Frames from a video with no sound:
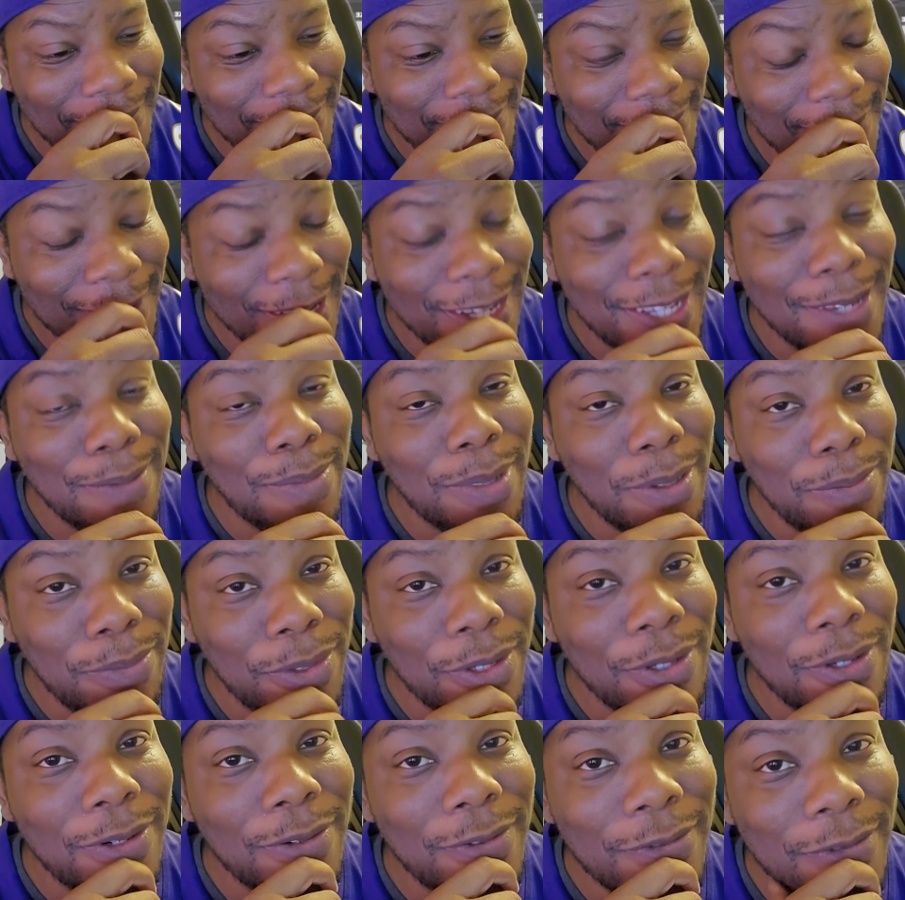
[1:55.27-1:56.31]
It could be
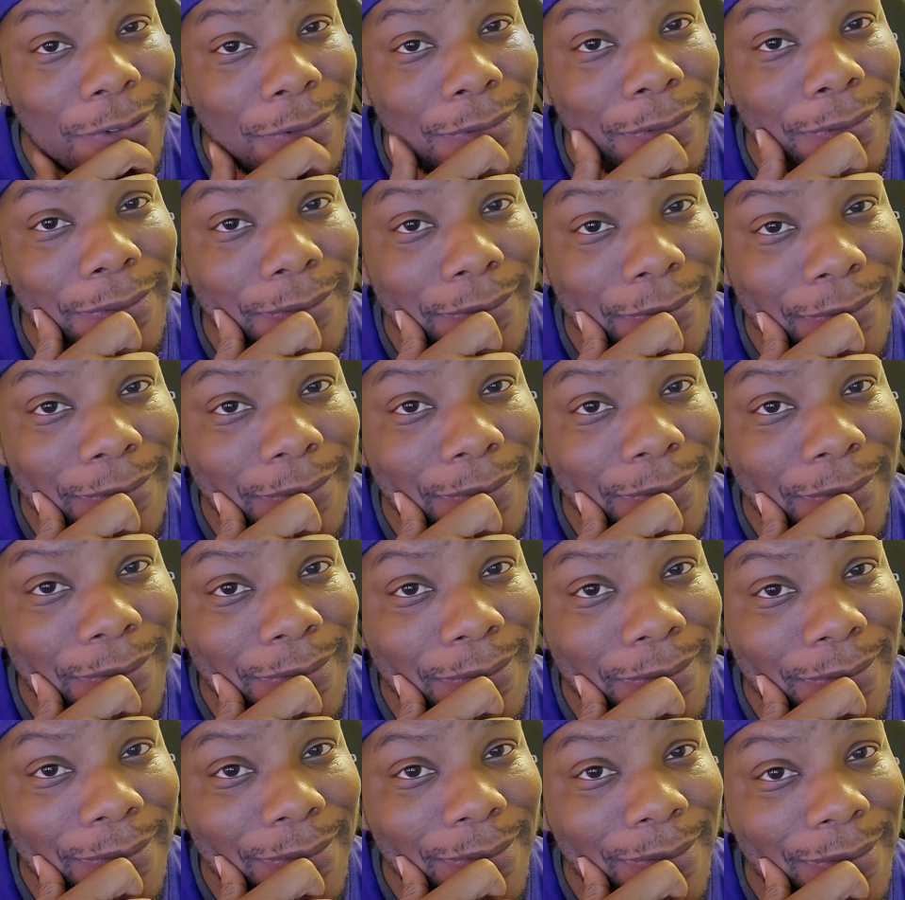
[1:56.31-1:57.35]
beautiful.
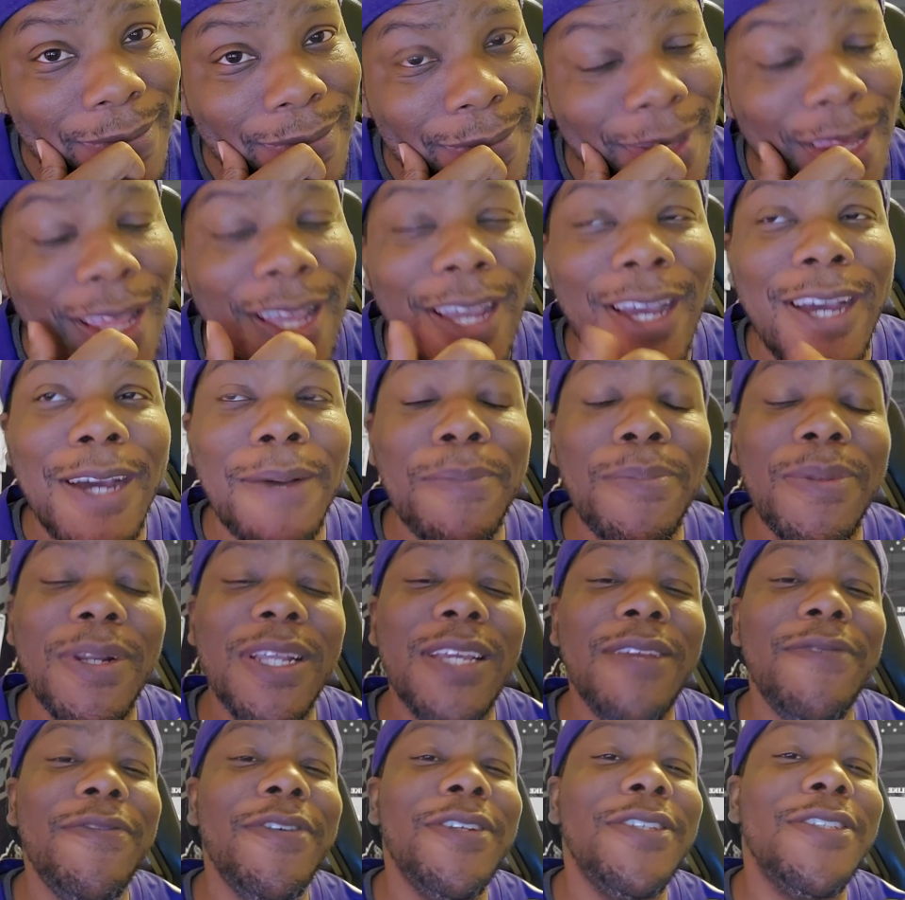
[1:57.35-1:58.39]
Now, I
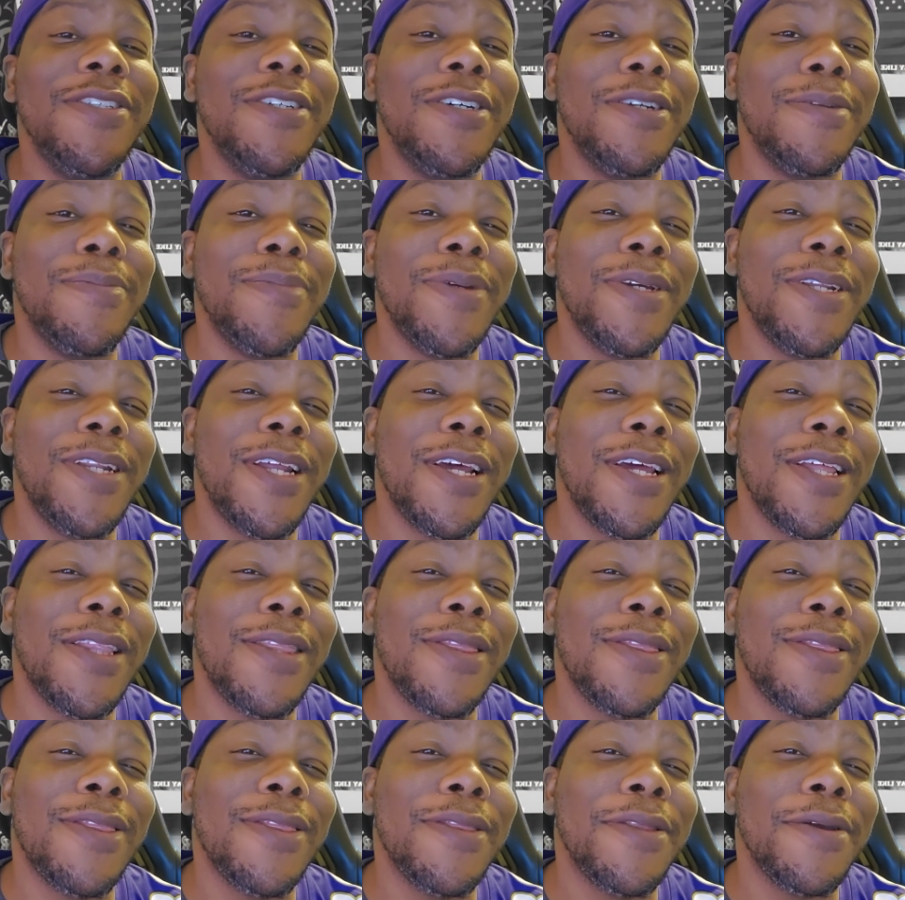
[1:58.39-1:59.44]
believe he's going to be that
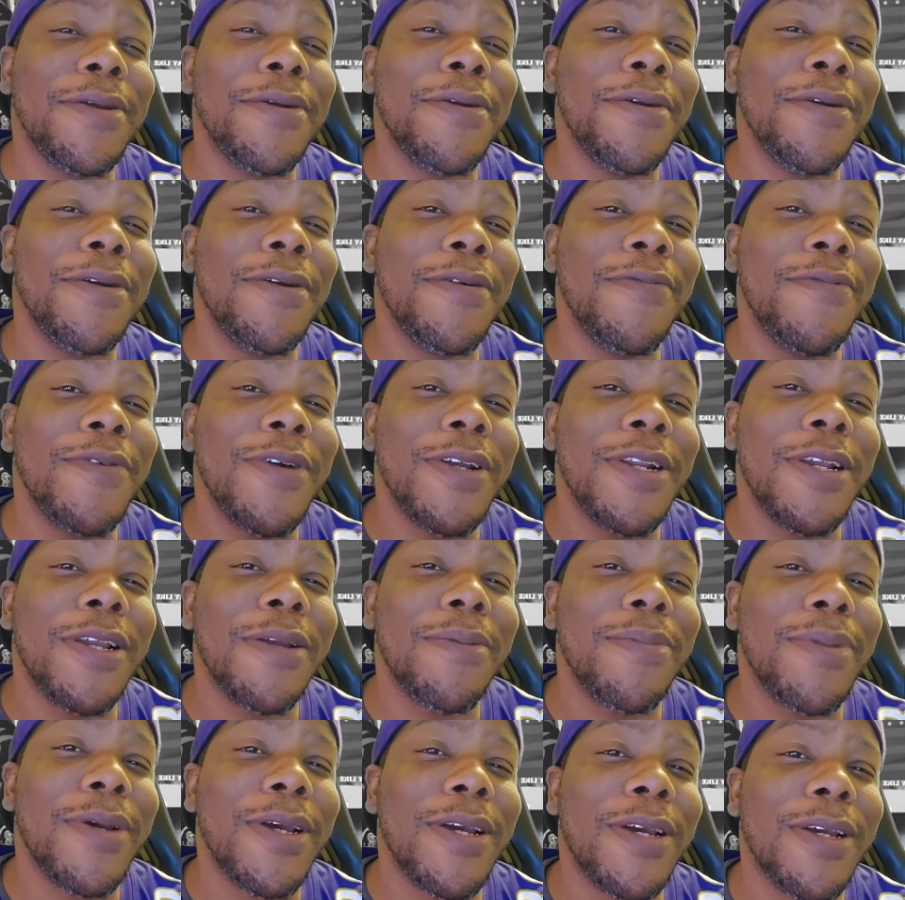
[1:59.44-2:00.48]
third running
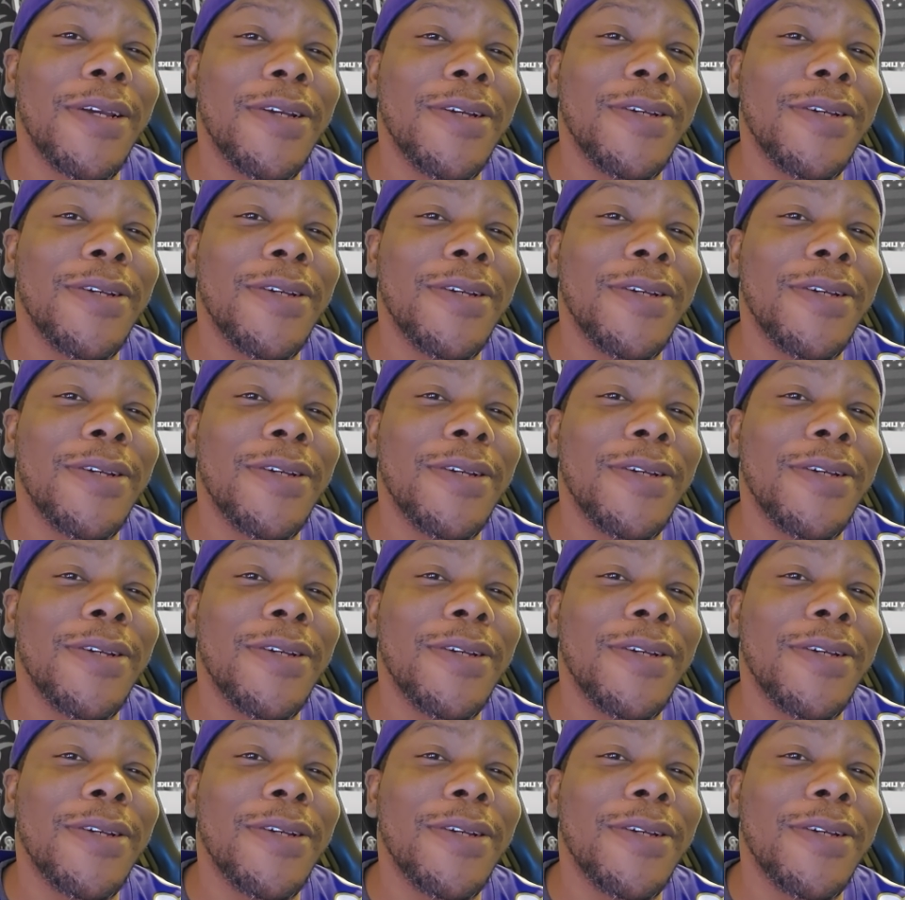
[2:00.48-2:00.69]
back.